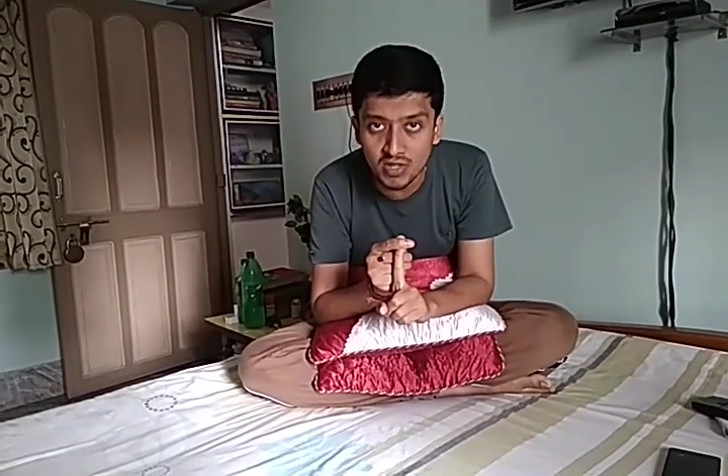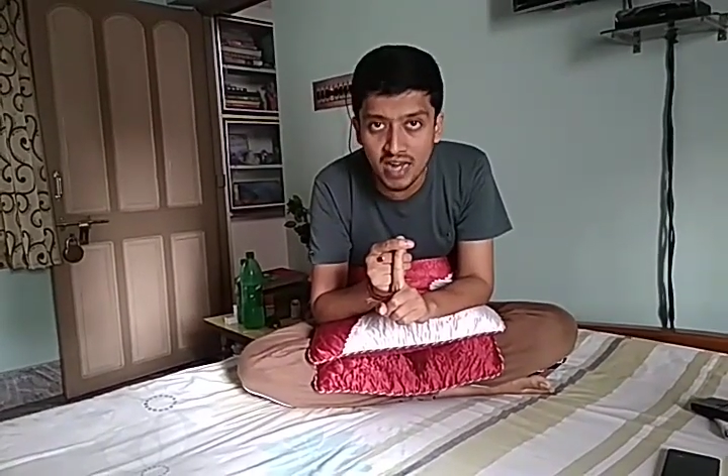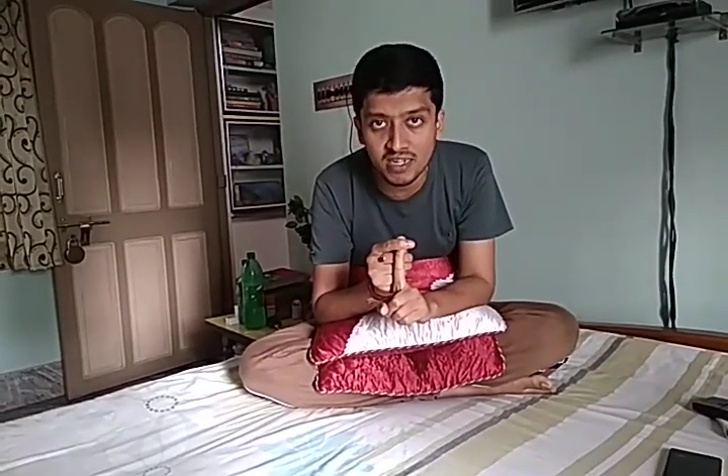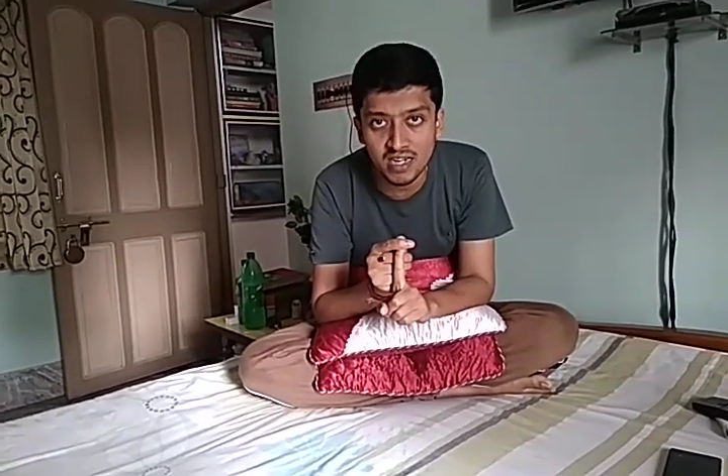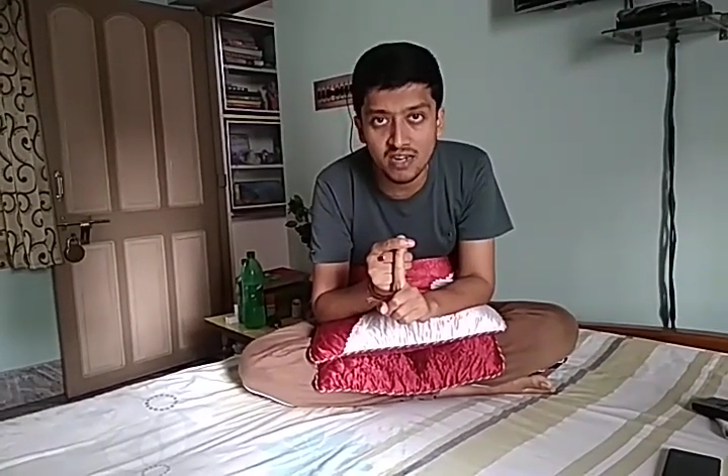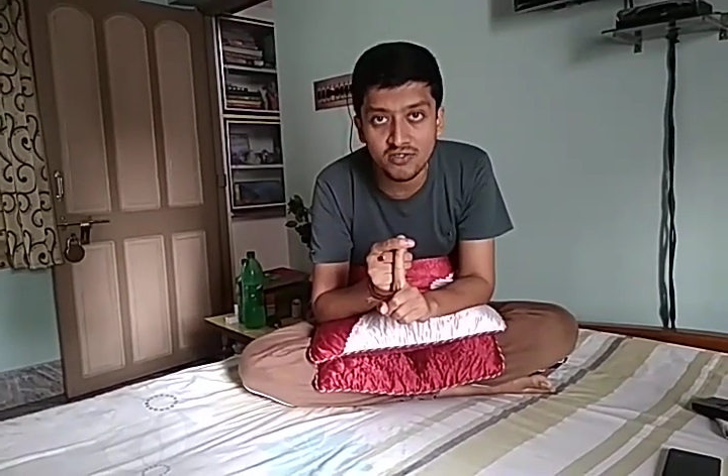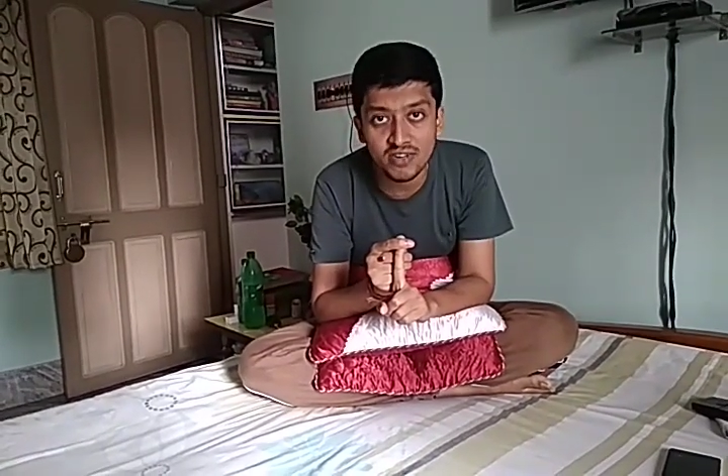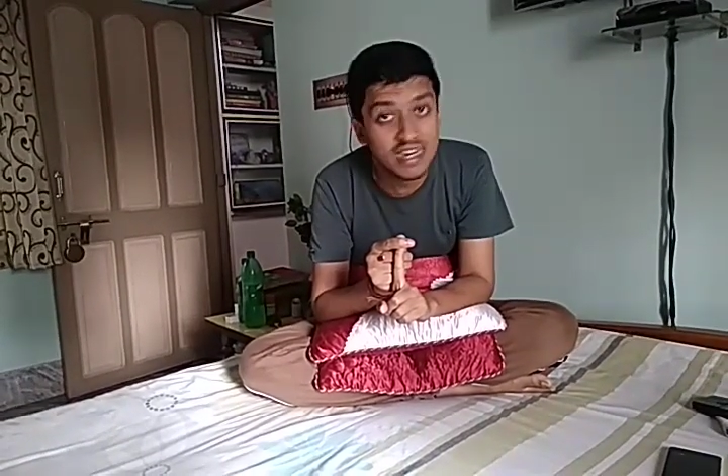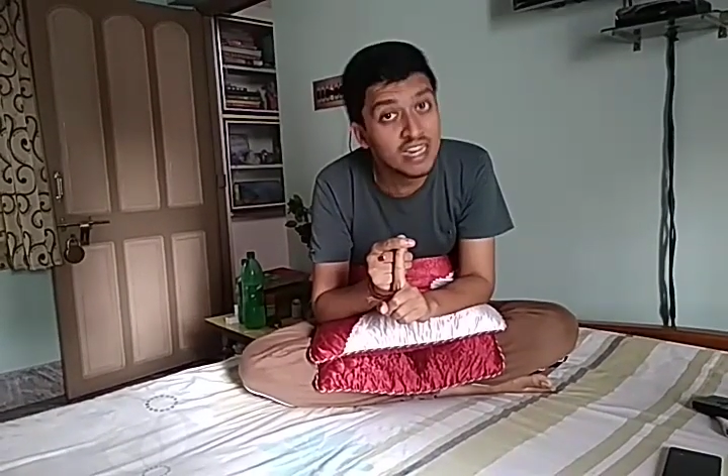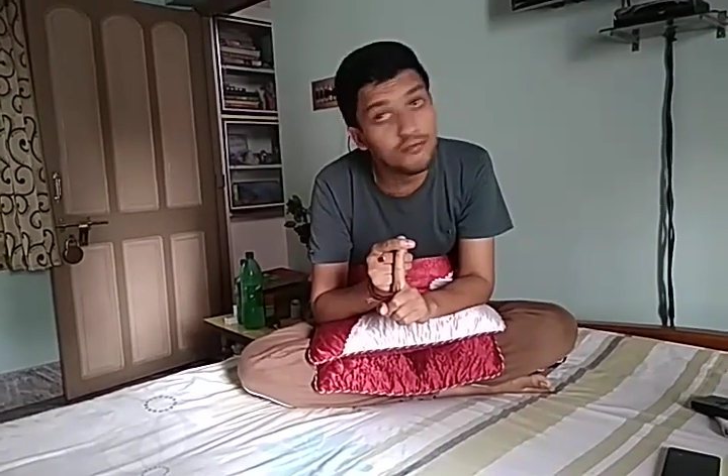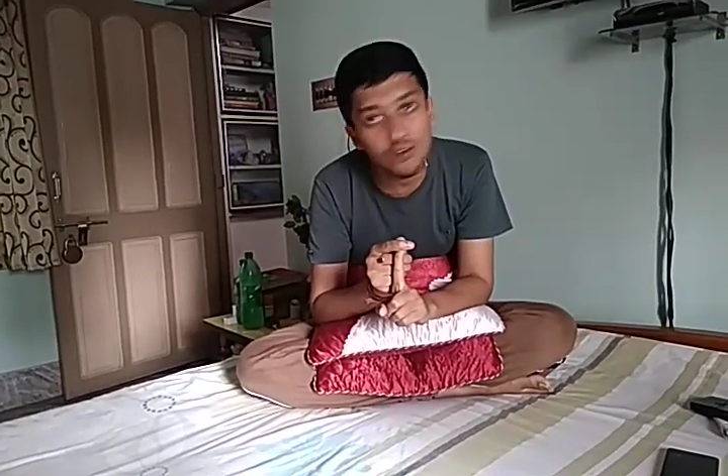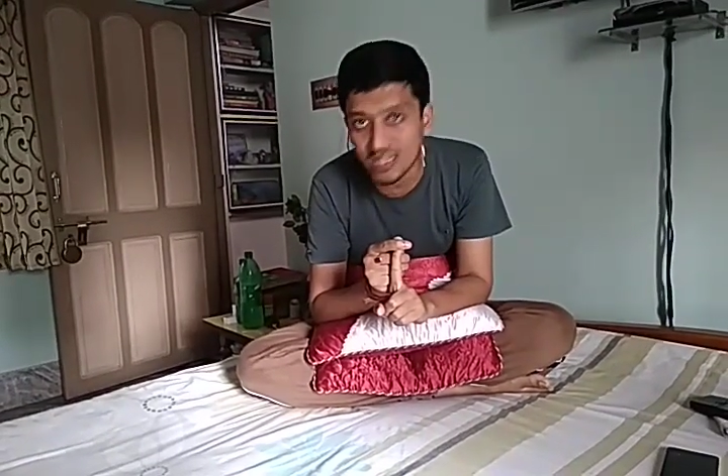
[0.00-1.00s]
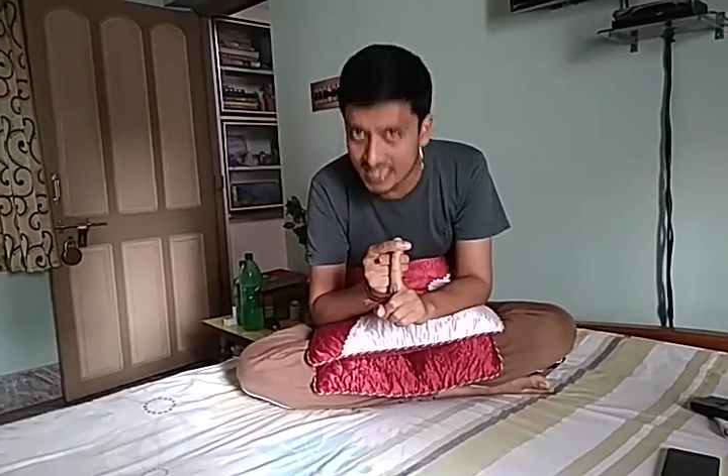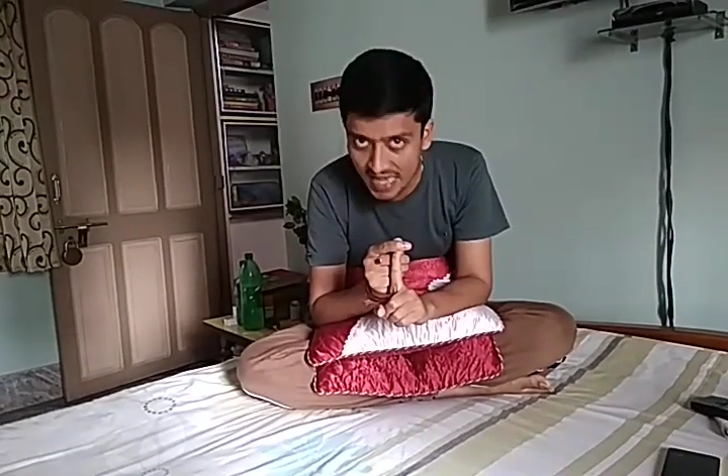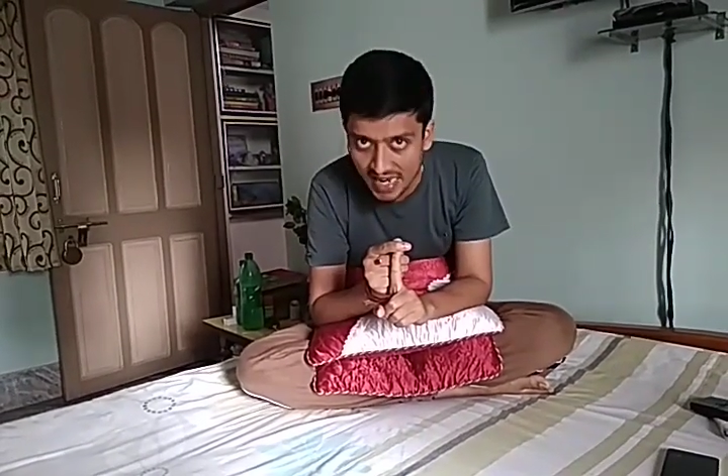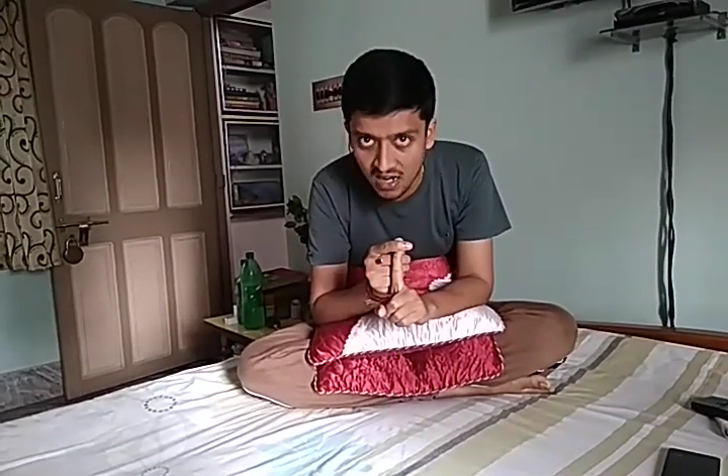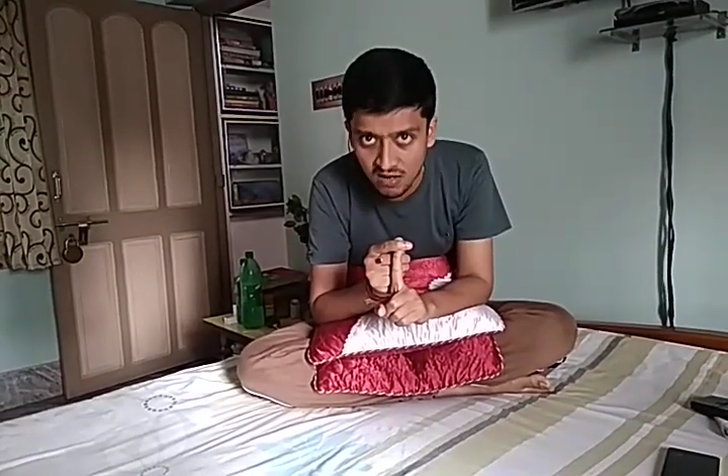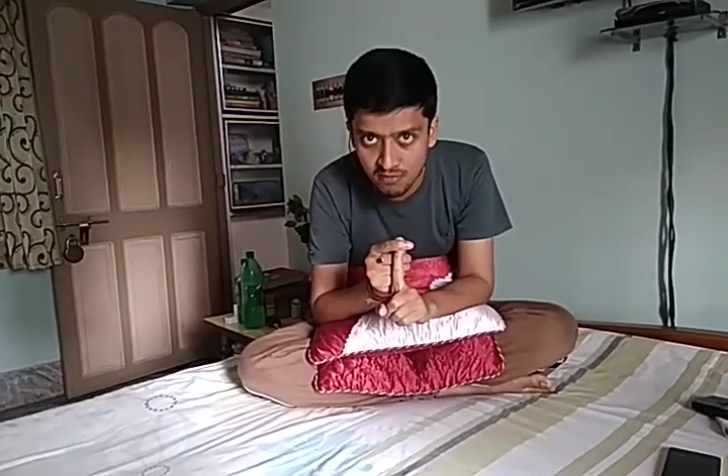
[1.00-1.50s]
that are ready for the sale